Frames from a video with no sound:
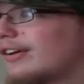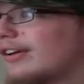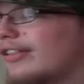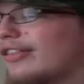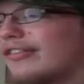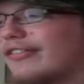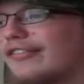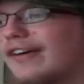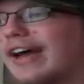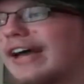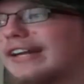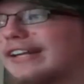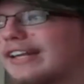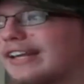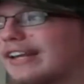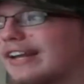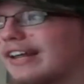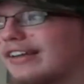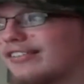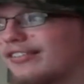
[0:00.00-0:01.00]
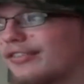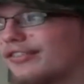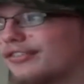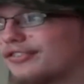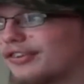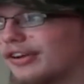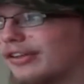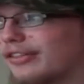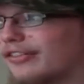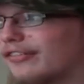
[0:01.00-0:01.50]
the fat kid has the
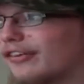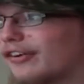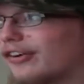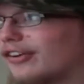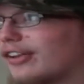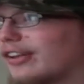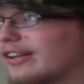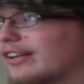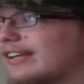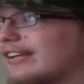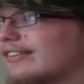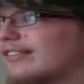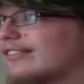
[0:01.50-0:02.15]
strength of Hercules,